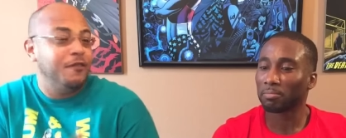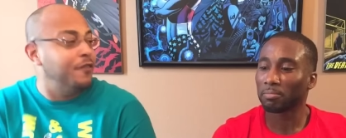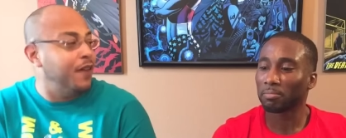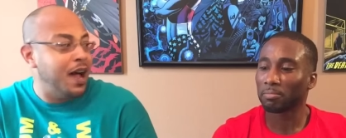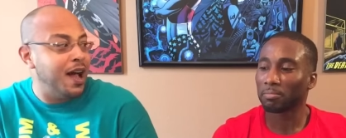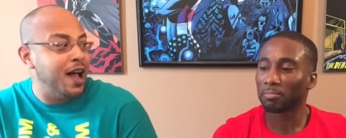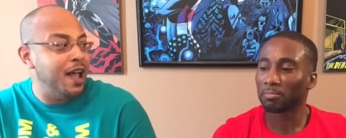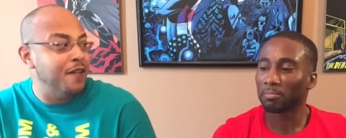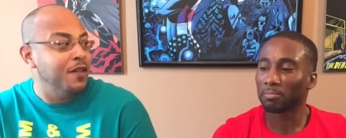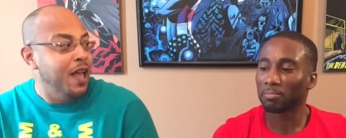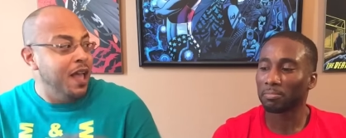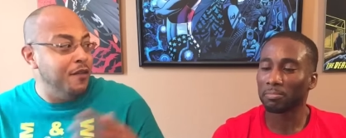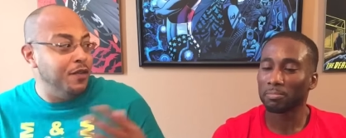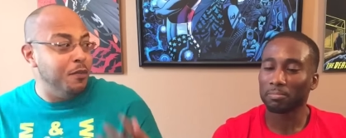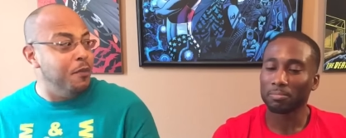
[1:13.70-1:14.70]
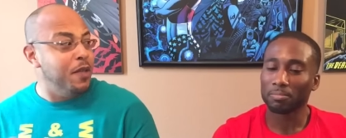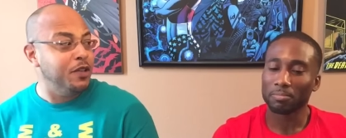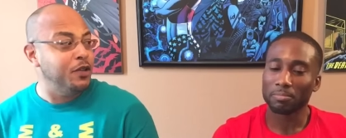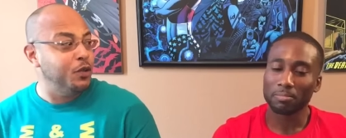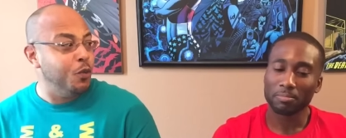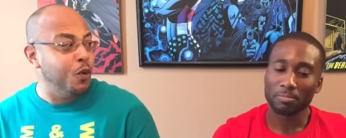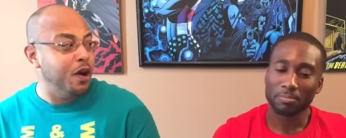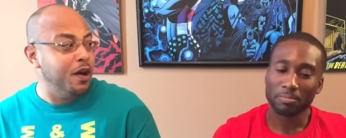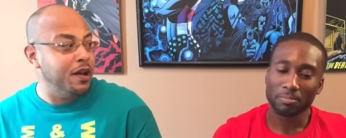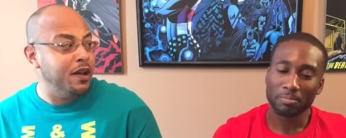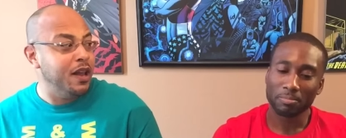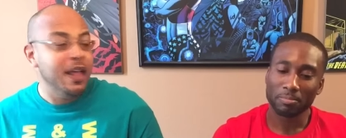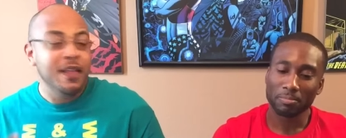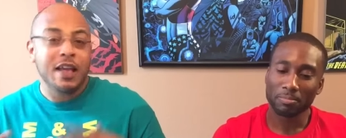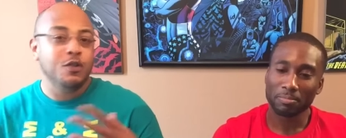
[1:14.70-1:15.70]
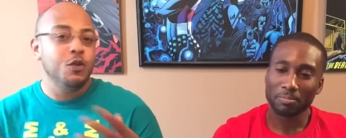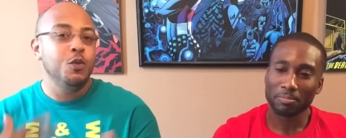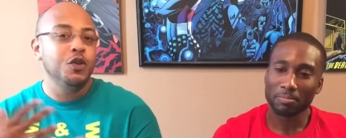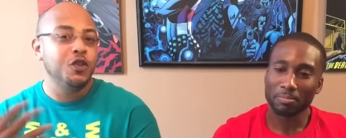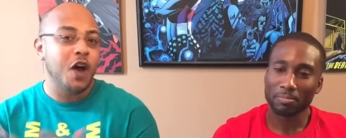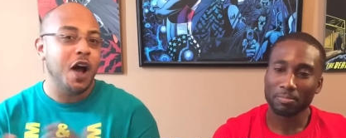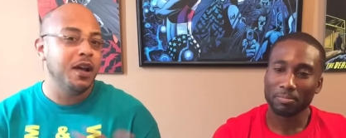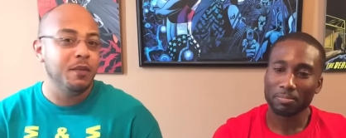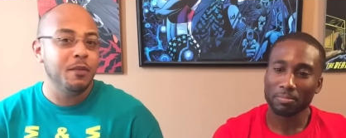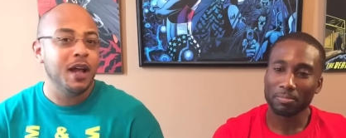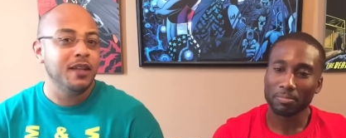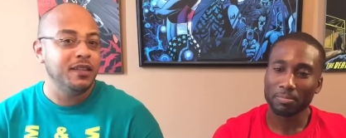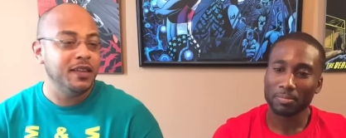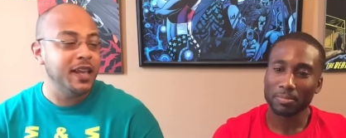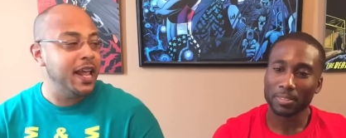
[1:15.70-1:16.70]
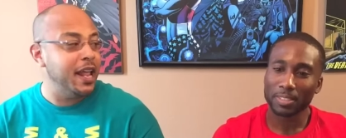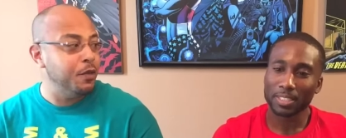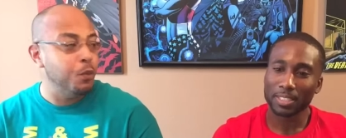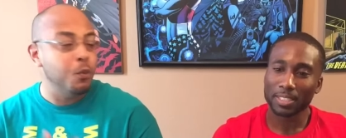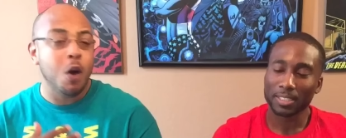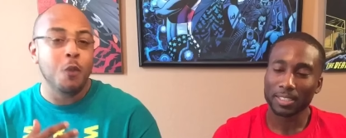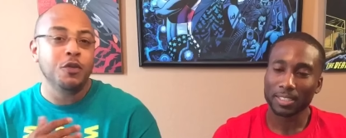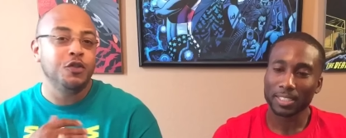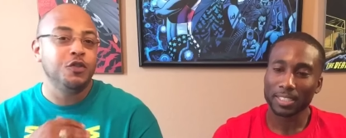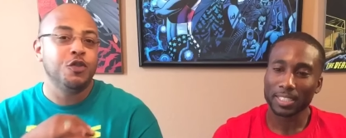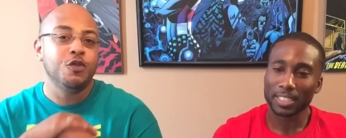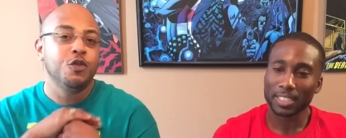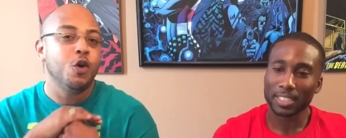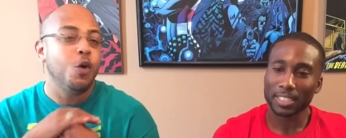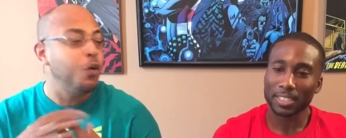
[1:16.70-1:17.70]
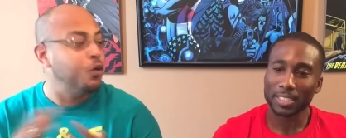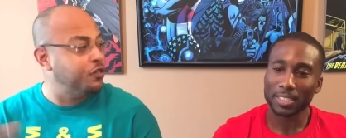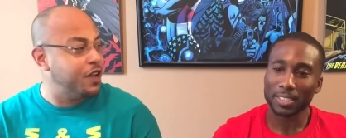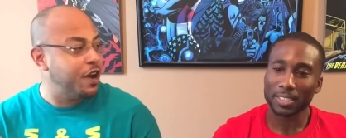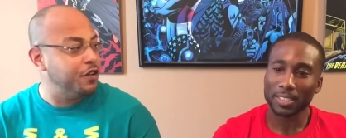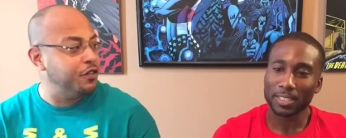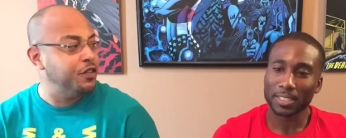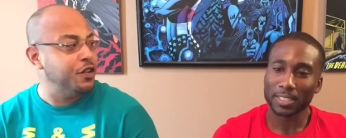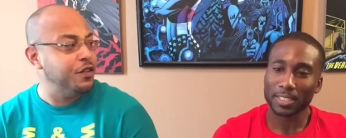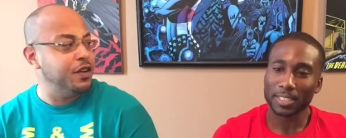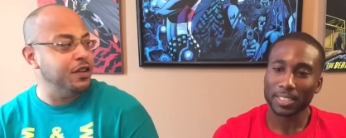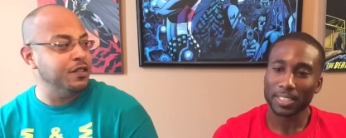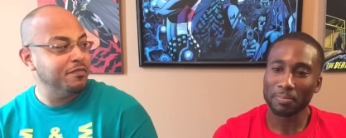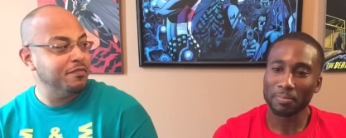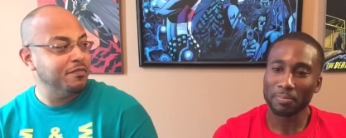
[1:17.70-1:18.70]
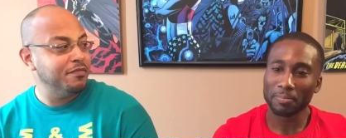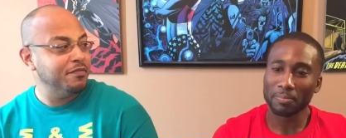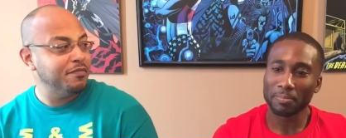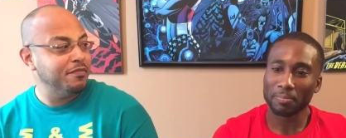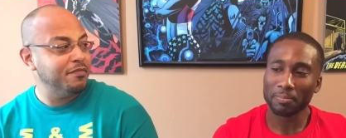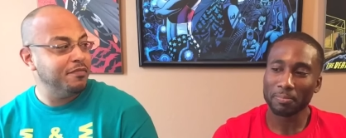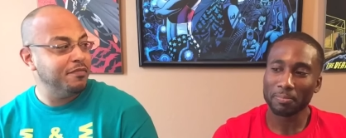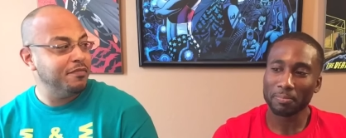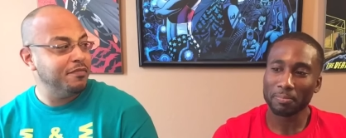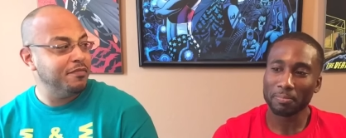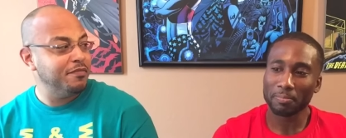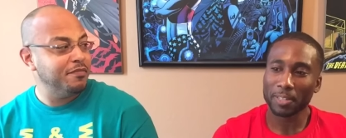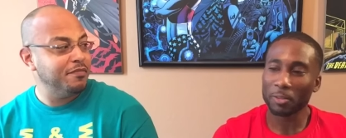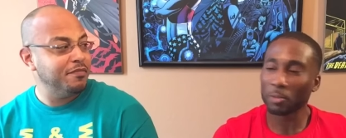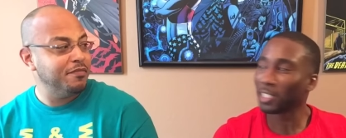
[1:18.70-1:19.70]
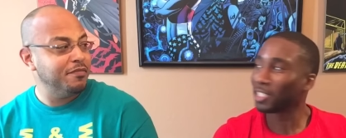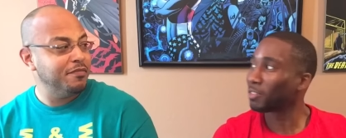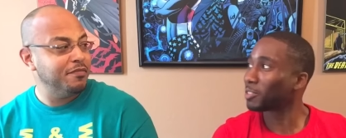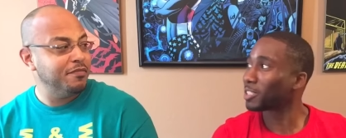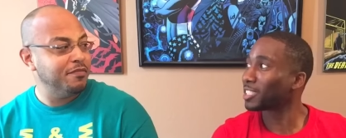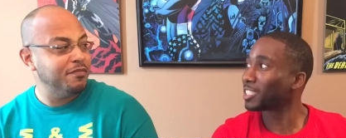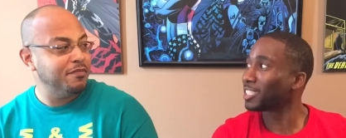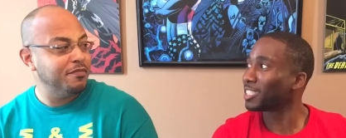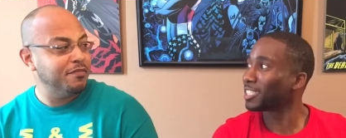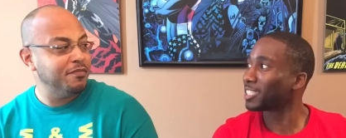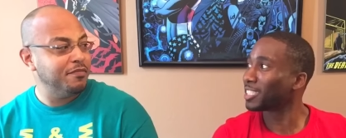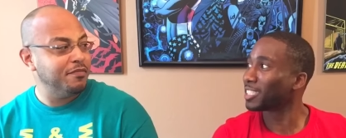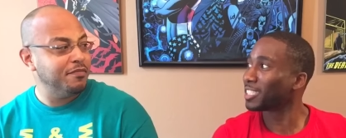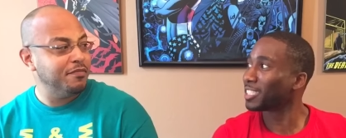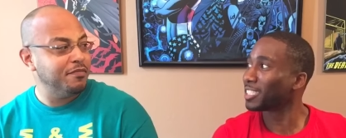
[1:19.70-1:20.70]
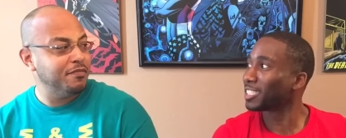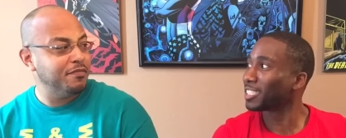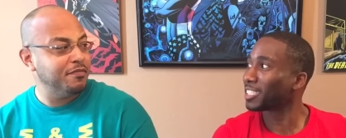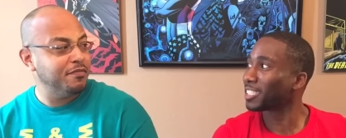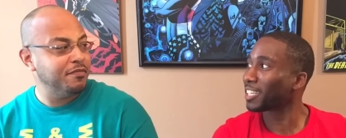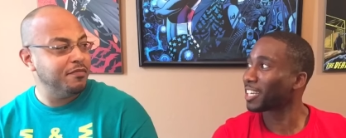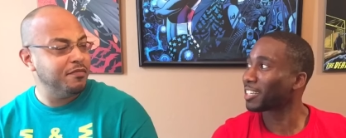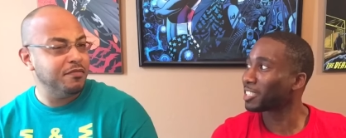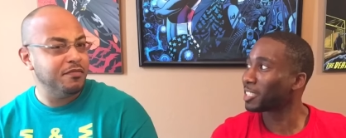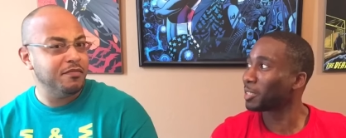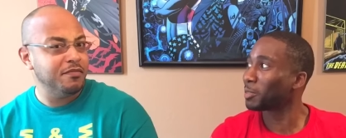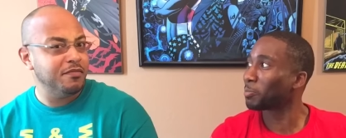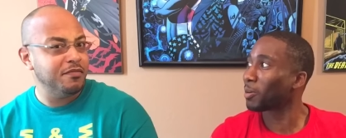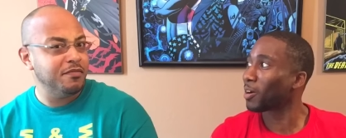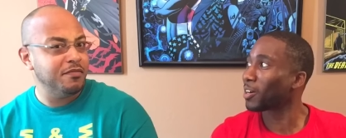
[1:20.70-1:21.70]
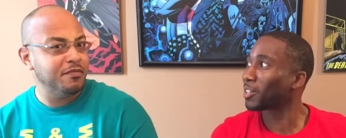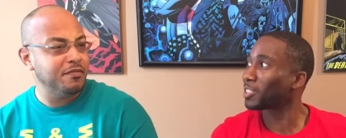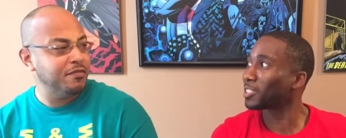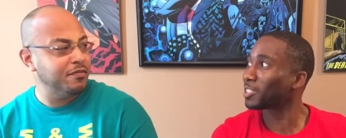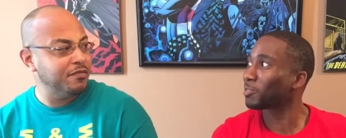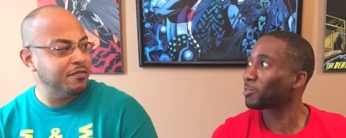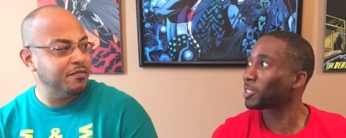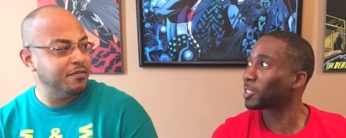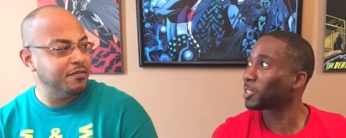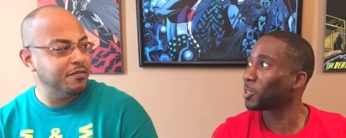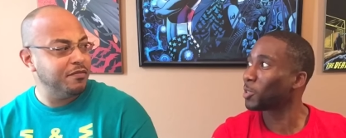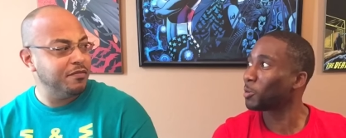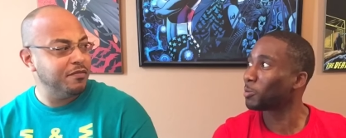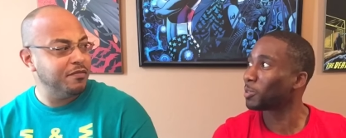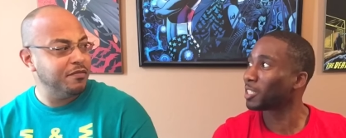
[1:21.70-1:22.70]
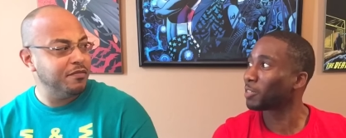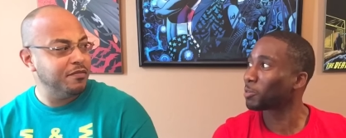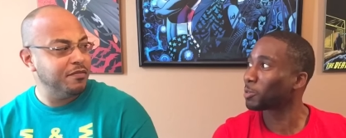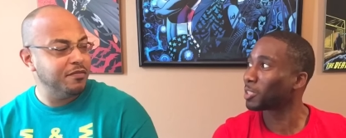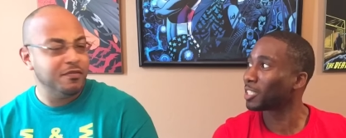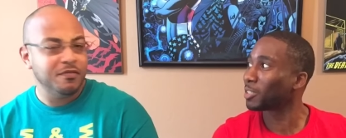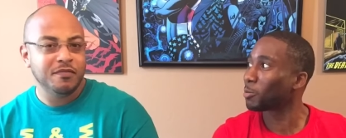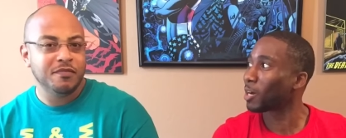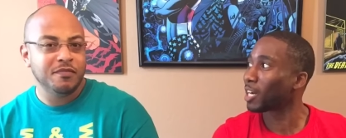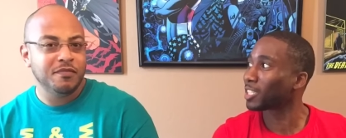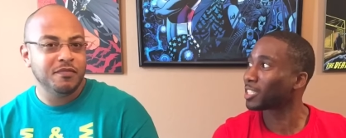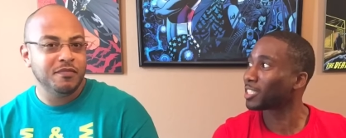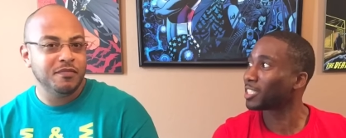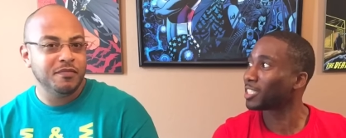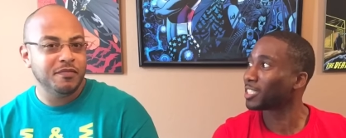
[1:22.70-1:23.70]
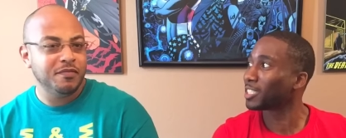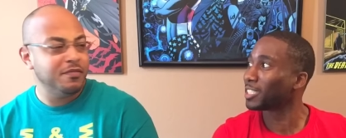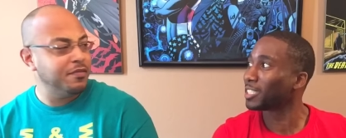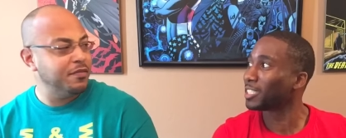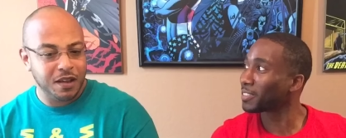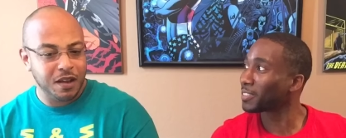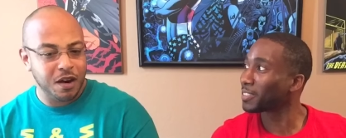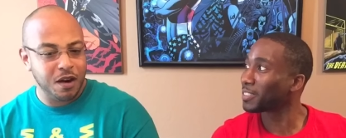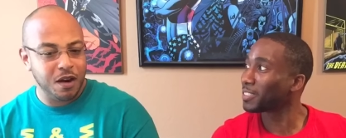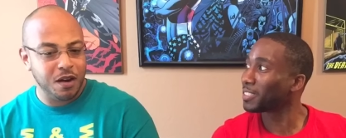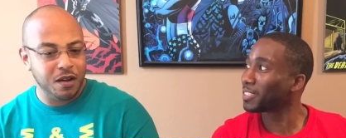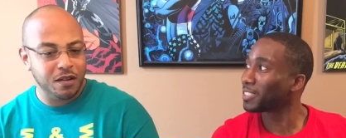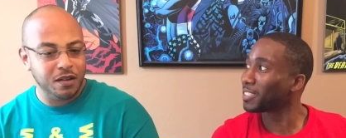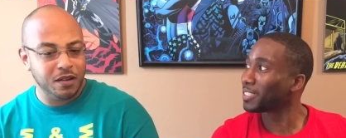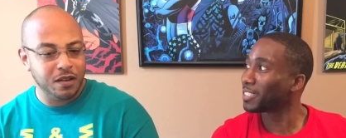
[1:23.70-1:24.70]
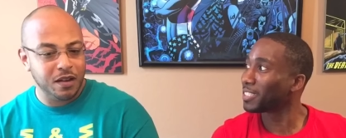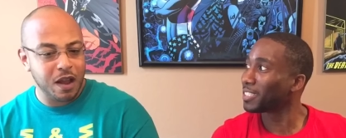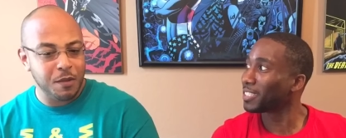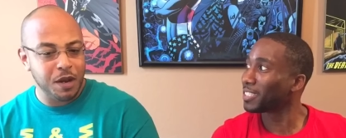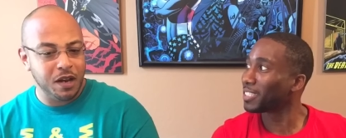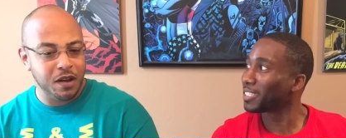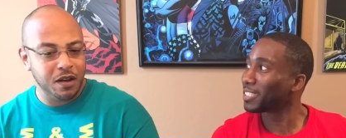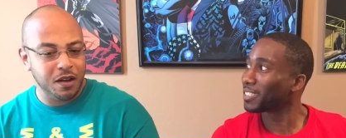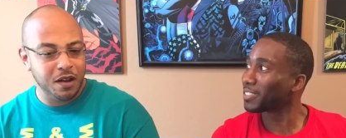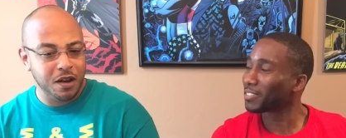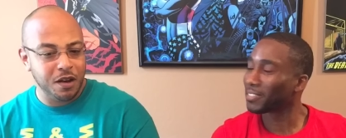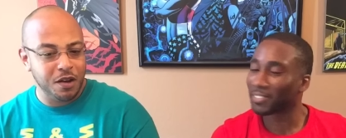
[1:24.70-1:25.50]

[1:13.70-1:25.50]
Speaker 1: five, if you missed one, that's what we're talking about today, the moments through the whole entire series.
Speaker 2: I really never seen, like I seen parts of the show, but never really watched it. Uh, I mean,